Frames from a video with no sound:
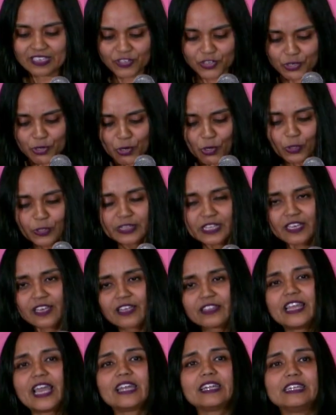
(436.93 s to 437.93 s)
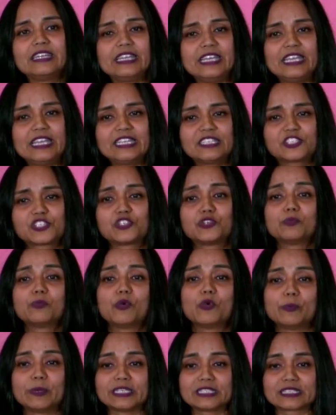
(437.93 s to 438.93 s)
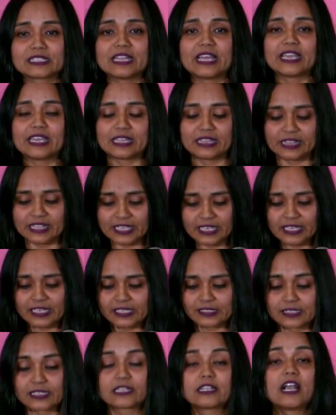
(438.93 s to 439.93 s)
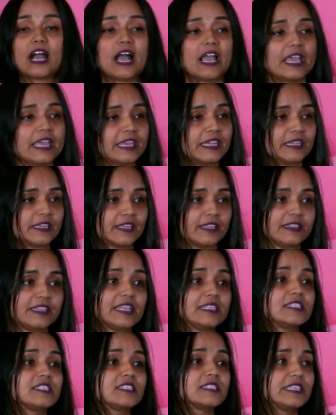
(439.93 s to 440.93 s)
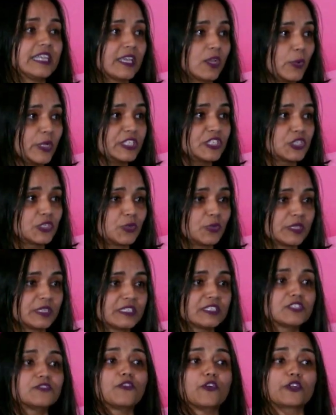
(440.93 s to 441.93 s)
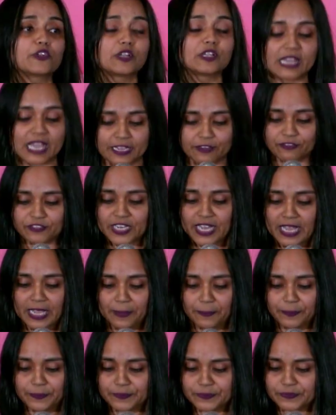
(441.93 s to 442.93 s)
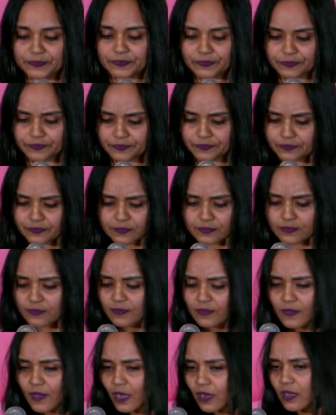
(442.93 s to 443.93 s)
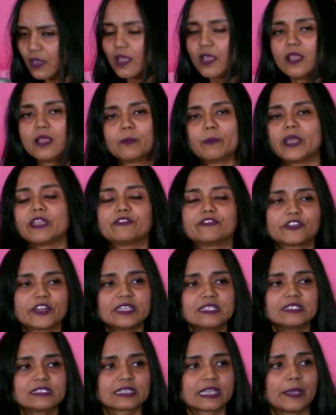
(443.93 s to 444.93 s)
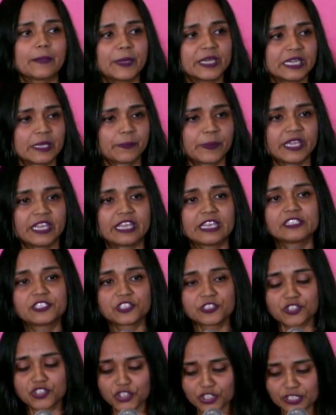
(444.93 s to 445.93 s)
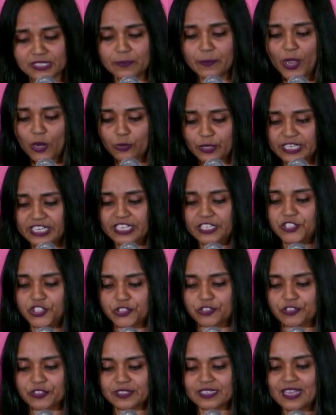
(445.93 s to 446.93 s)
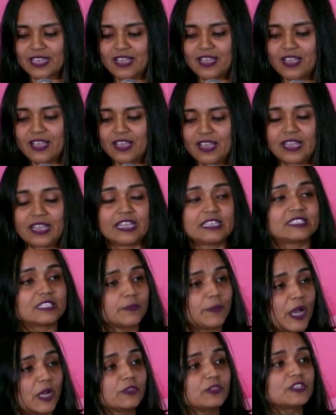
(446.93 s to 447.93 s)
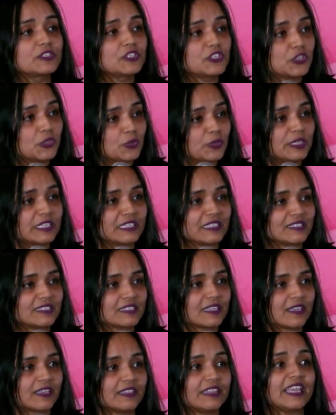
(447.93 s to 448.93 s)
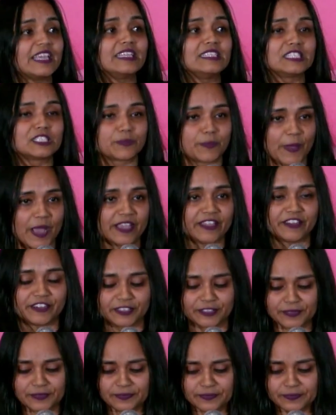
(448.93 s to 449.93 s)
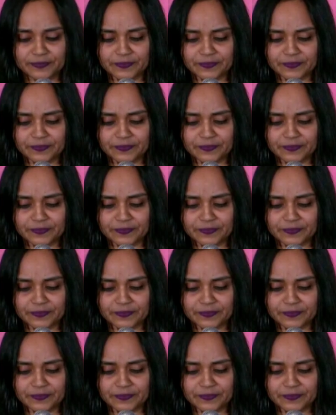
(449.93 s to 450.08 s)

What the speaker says: Growth that leads to moments like these, the kind that stick with students for a lifetime. My friends, IPDP isn't just about teachers. It's about the students they inspire.